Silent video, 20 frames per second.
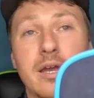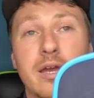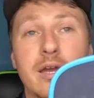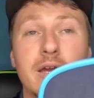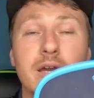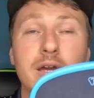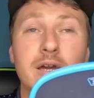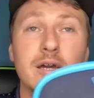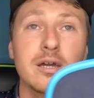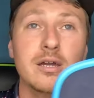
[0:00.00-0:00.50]

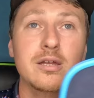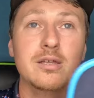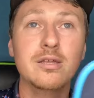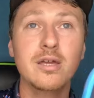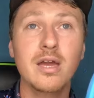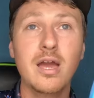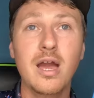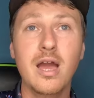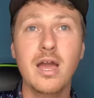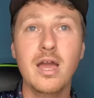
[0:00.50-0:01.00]

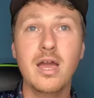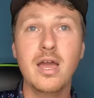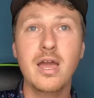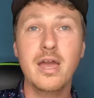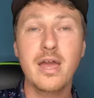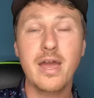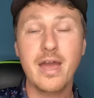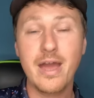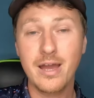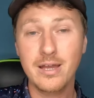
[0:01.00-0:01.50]
And
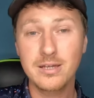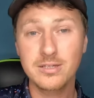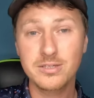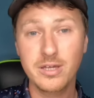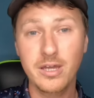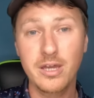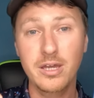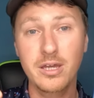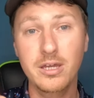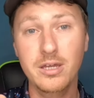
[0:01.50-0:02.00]
it
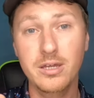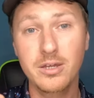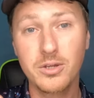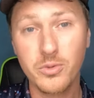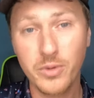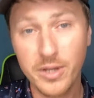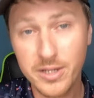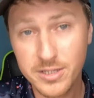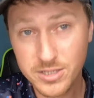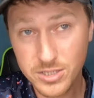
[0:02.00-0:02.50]
has a
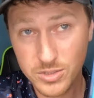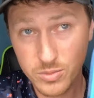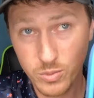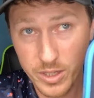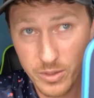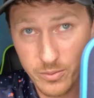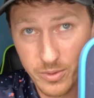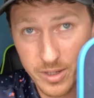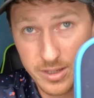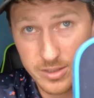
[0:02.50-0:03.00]
great
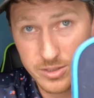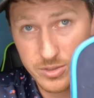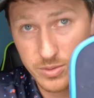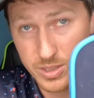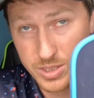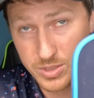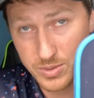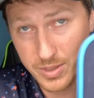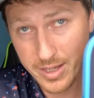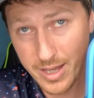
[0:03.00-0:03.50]
swing weight and
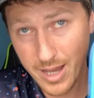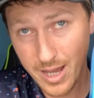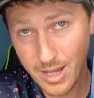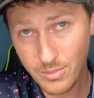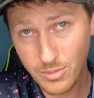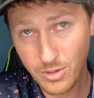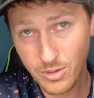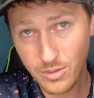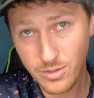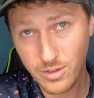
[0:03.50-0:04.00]
twist weight
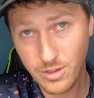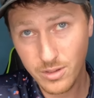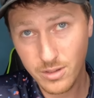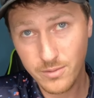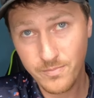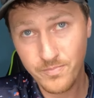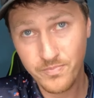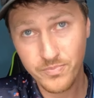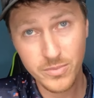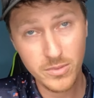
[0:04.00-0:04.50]
combo.
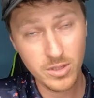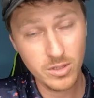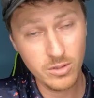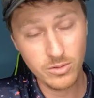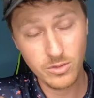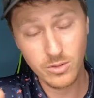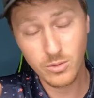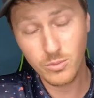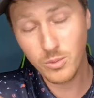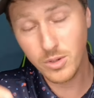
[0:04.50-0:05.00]
The, you
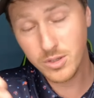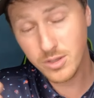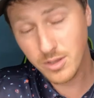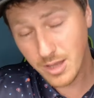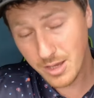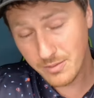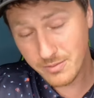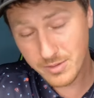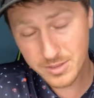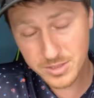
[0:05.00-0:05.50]
know, the
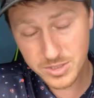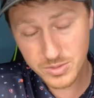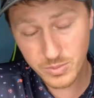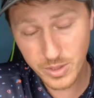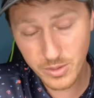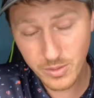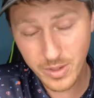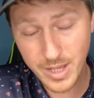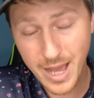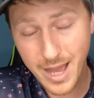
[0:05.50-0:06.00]
111
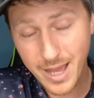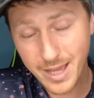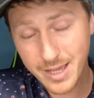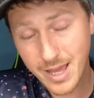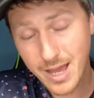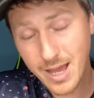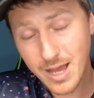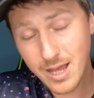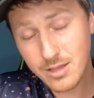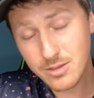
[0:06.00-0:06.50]
swing weight I
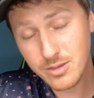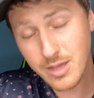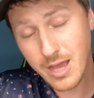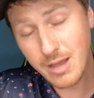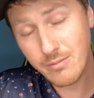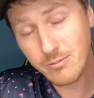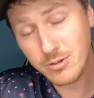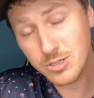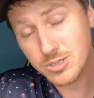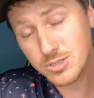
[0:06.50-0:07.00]
got, the
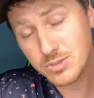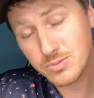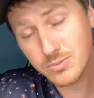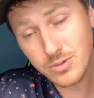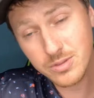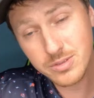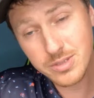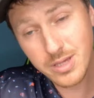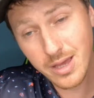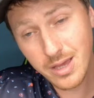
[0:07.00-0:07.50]
average is
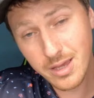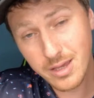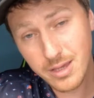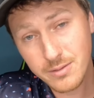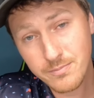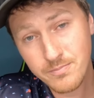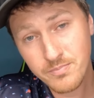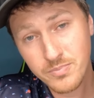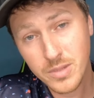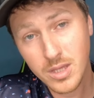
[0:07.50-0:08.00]

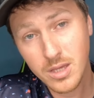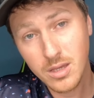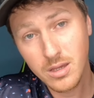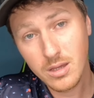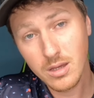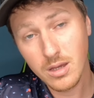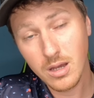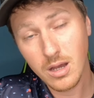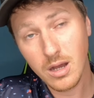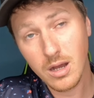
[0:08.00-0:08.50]
110.
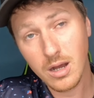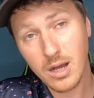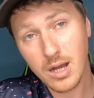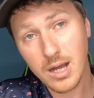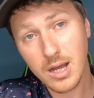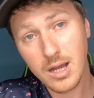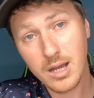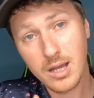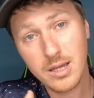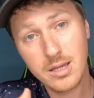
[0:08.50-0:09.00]

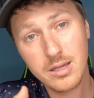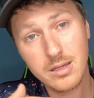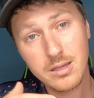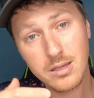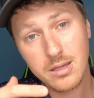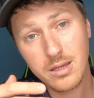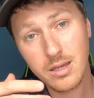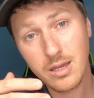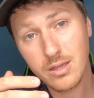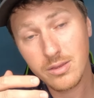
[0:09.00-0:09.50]
And
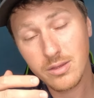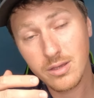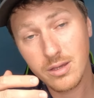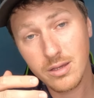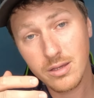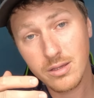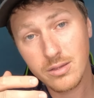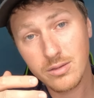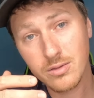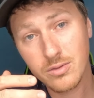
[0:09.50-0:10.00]

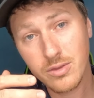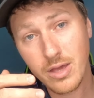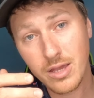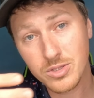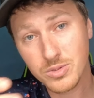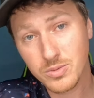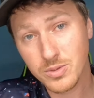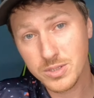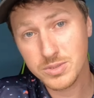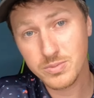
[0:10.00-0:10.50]
then
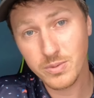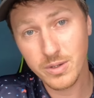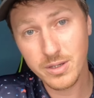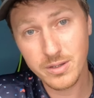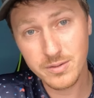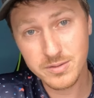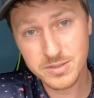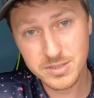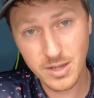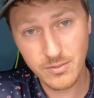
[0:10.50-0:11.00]
that twist
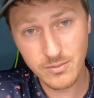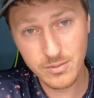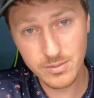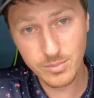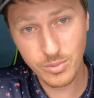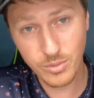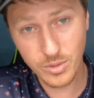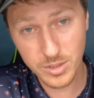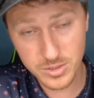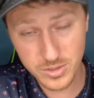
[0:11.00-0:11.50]
weight of
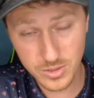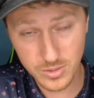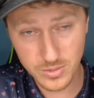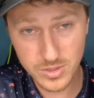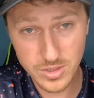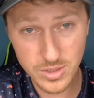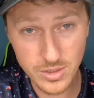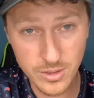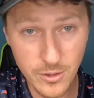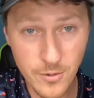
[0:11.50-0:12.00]

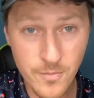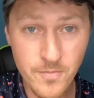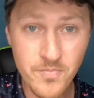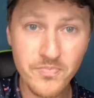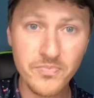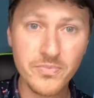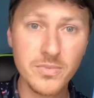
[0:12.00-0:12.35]
7.22,